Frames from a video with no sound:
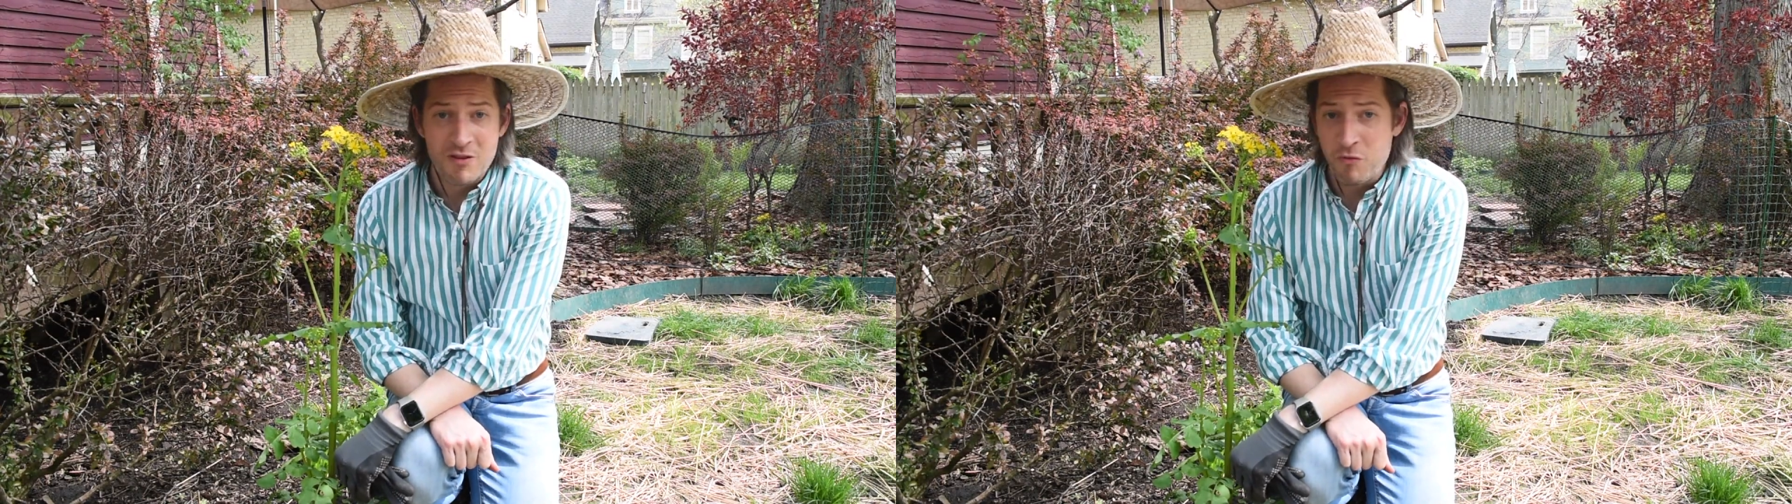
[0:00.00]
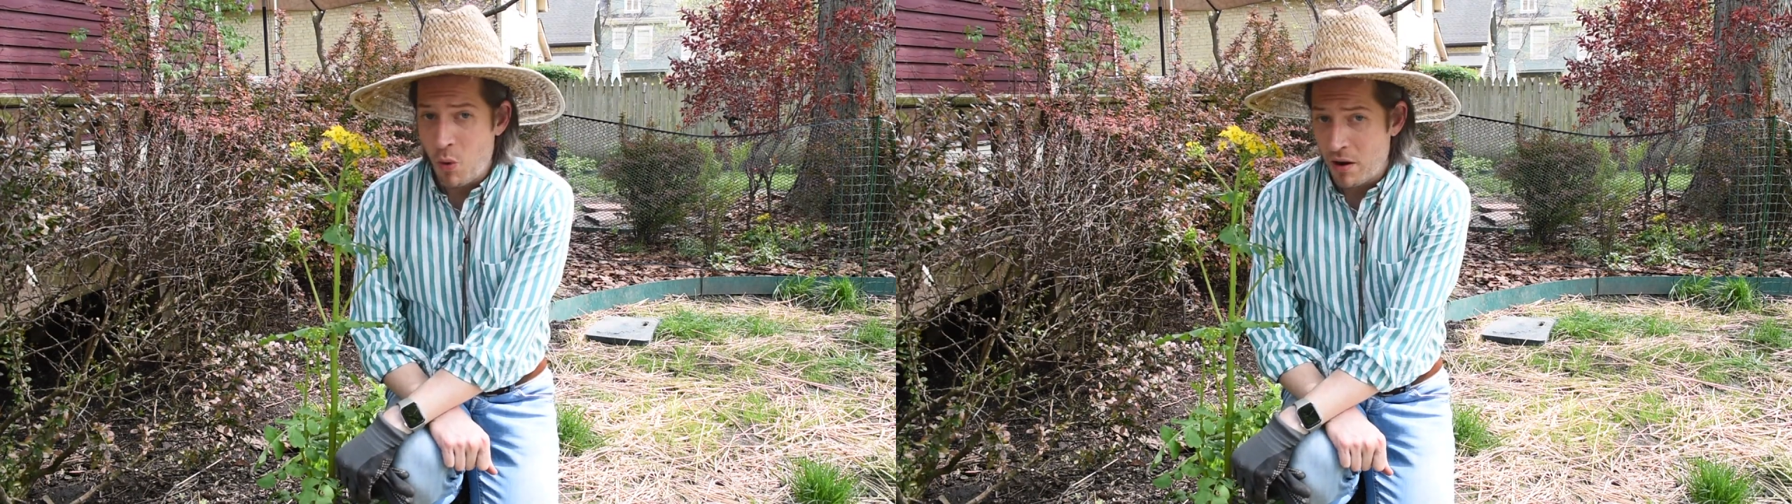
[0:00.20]

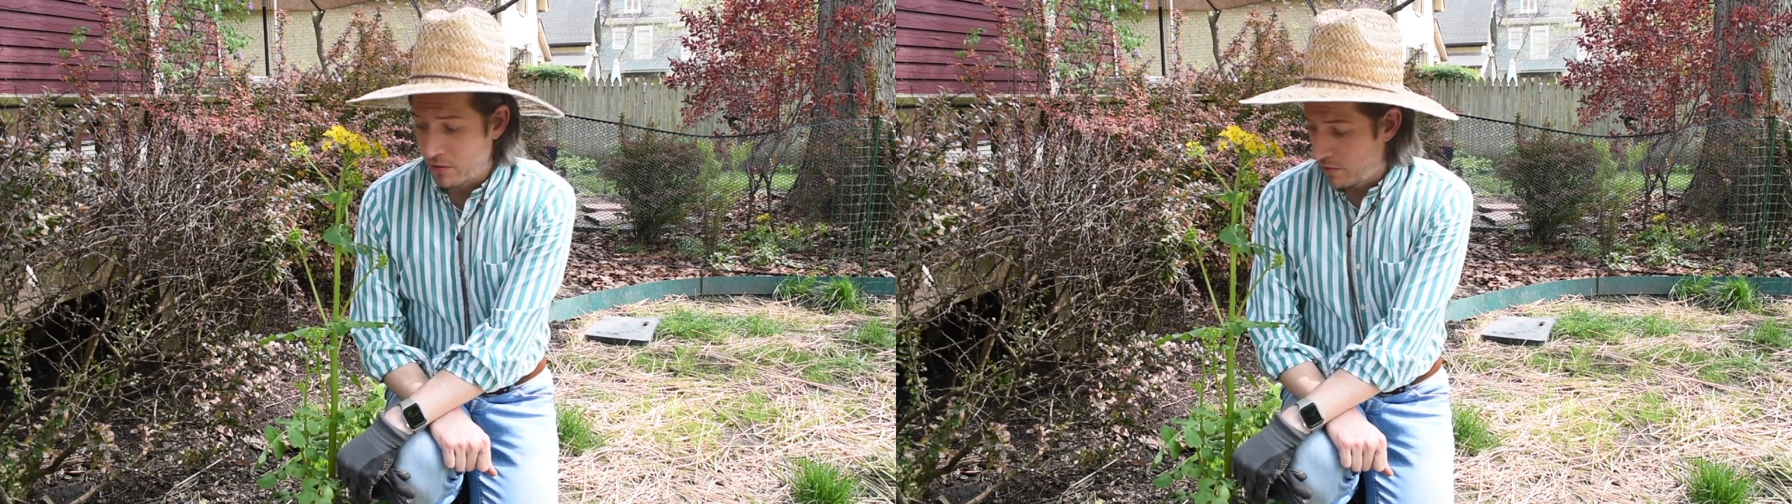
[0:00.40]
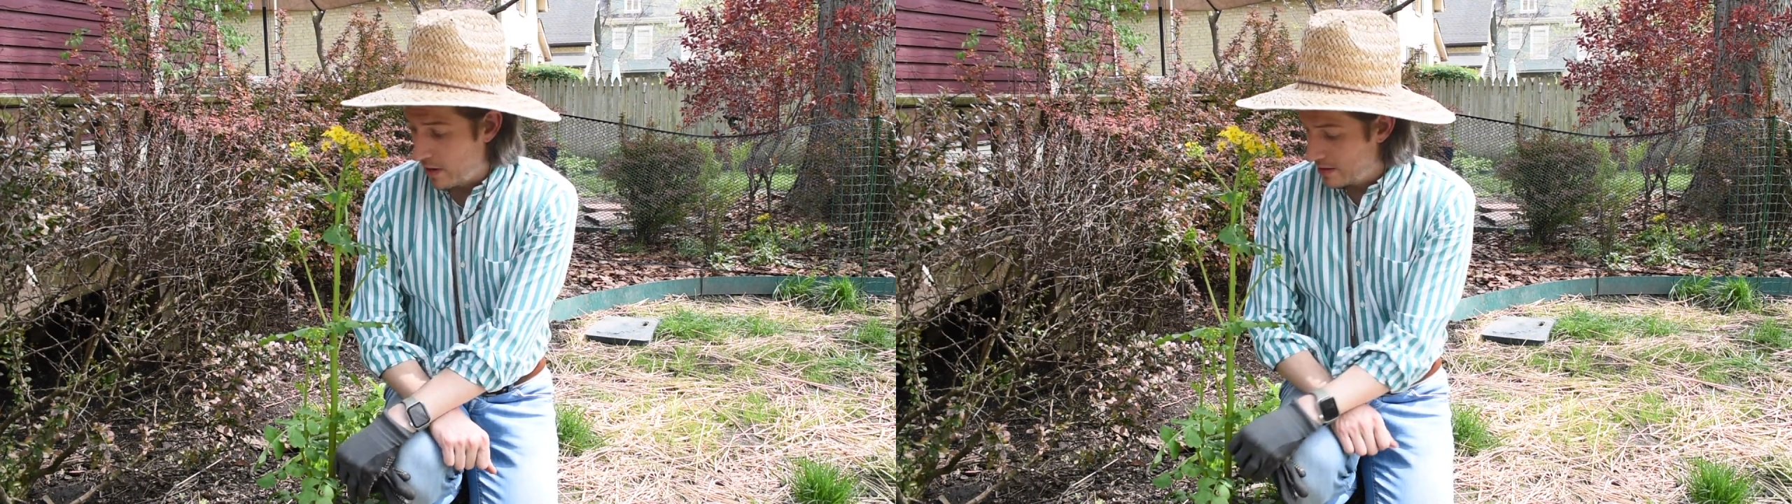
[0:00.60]
of
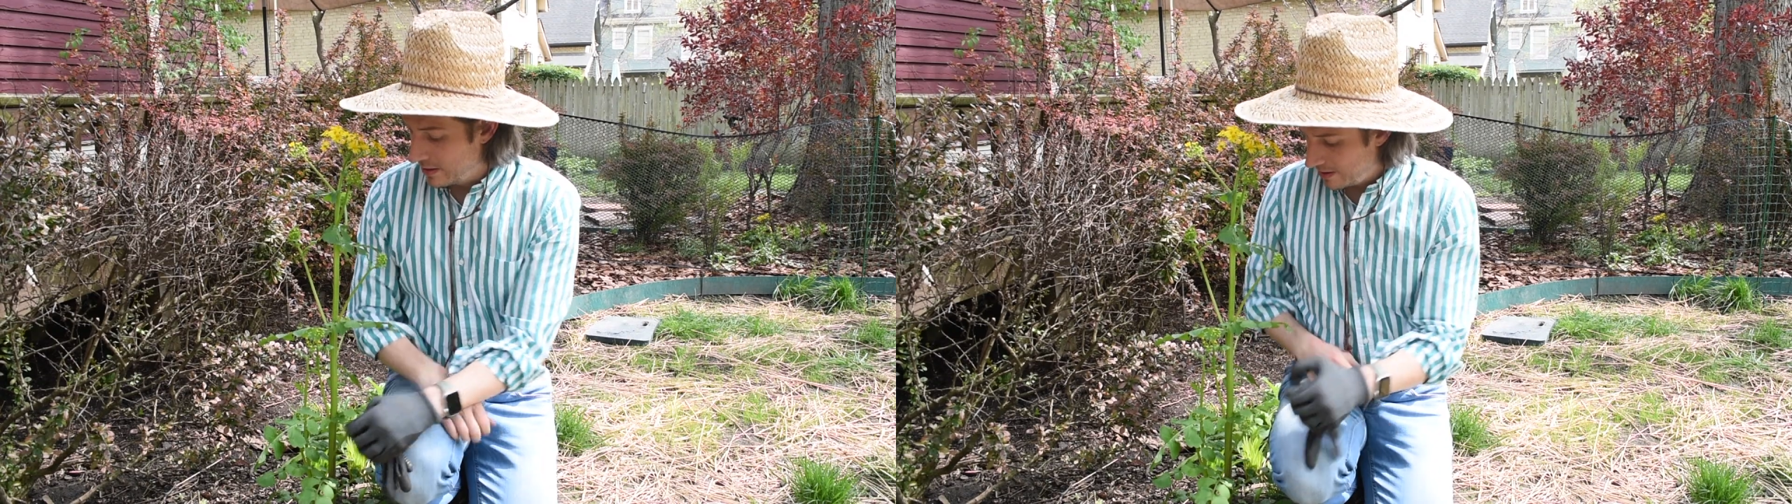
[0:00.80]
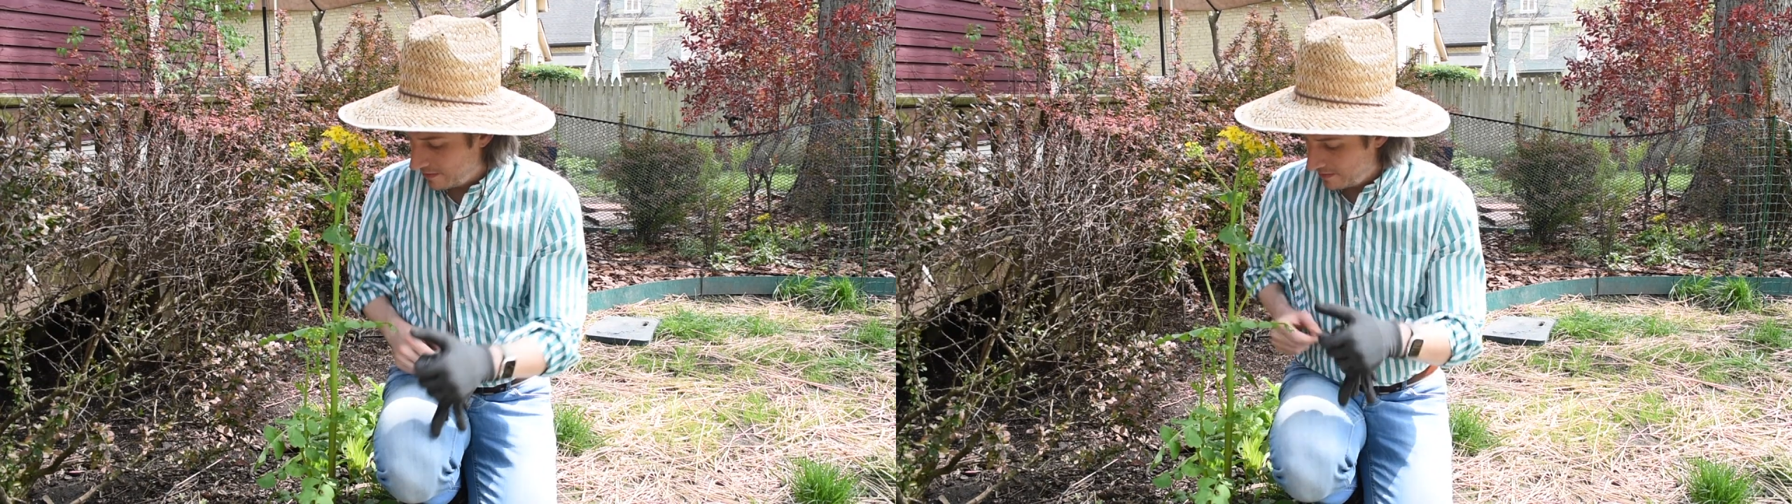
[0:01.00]

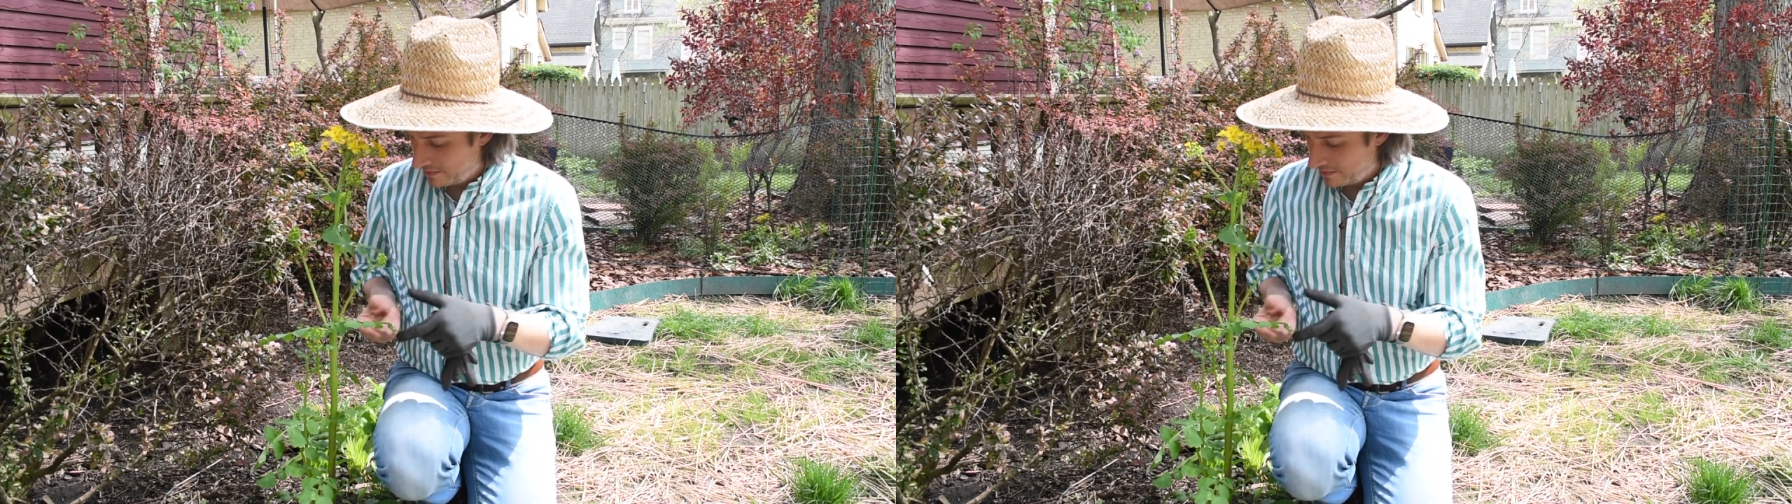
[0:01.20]
watercress.